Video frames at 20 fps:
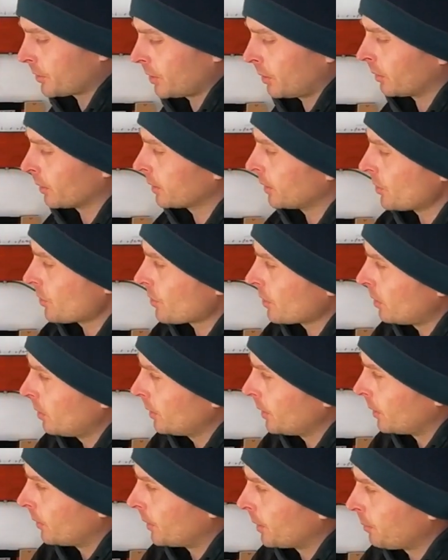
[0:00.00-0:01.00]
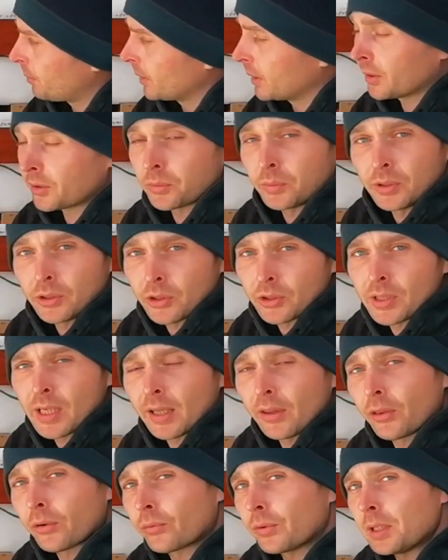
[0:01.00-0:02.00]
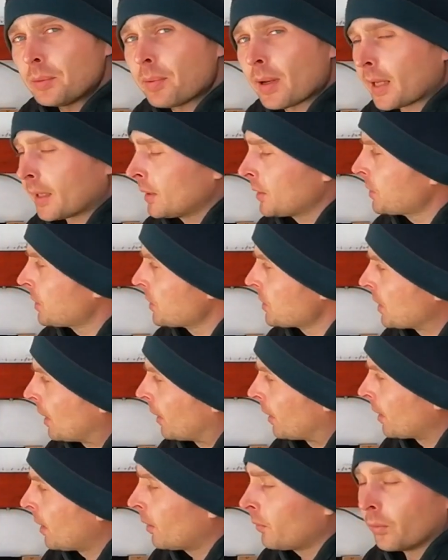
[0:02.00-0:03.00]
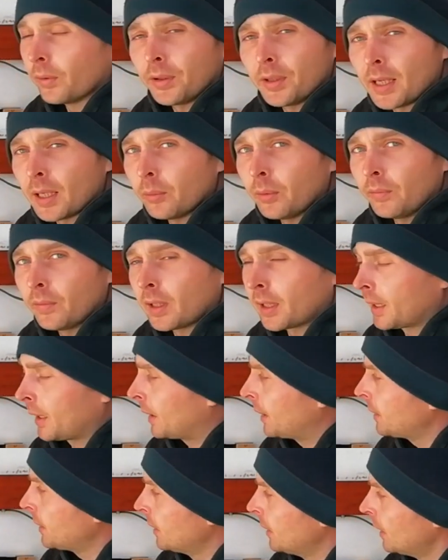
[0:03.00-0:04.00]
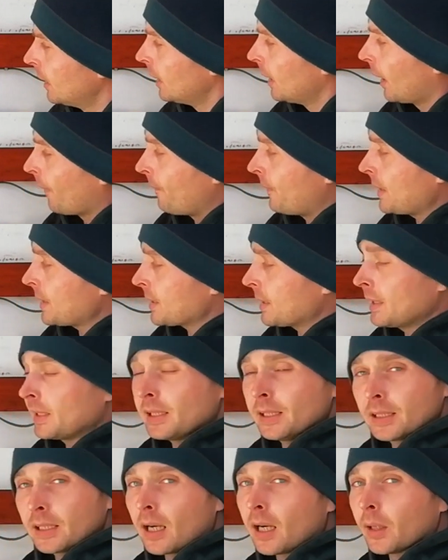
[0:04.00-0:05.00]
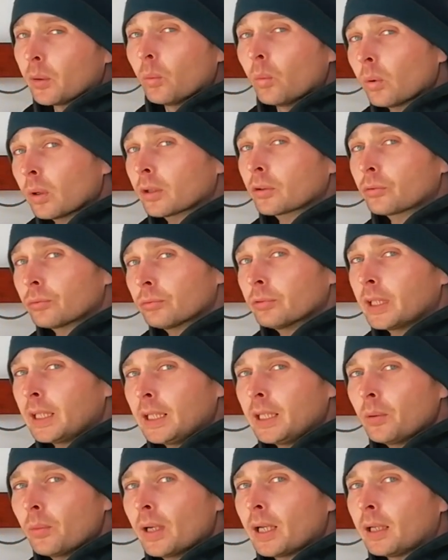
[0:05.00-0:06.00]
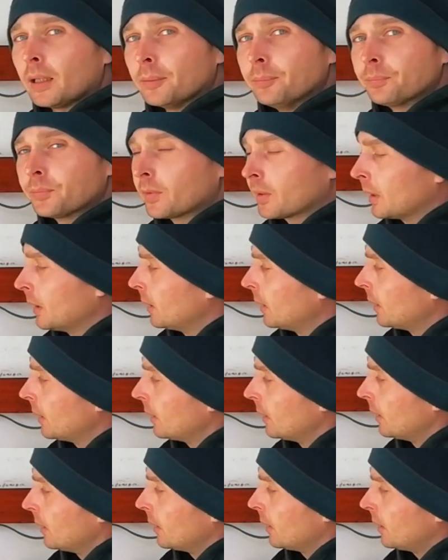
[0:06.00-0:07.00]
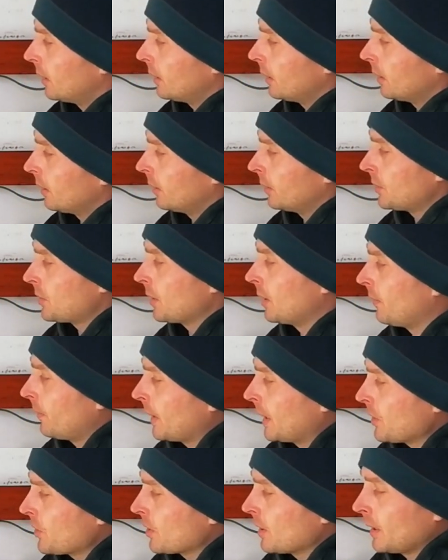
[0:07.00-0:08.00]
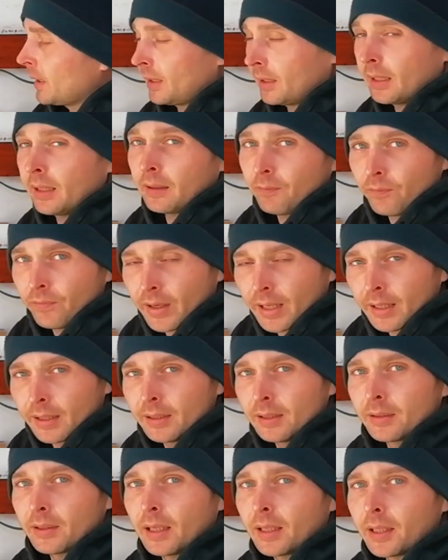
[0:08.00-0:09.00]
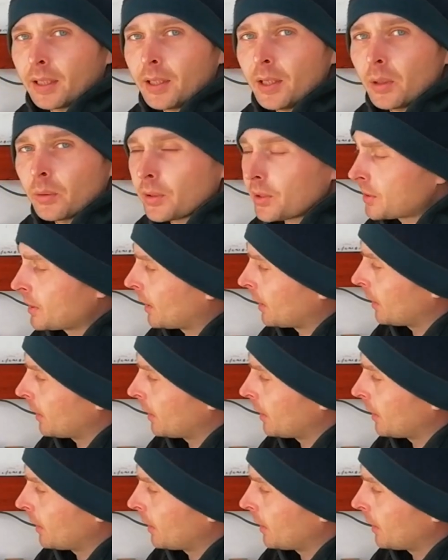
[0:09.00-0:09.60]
solar control unit because we just had three panels to start off with. Now we've got eight. And this little guy worked really well until eventually it failed and I noticed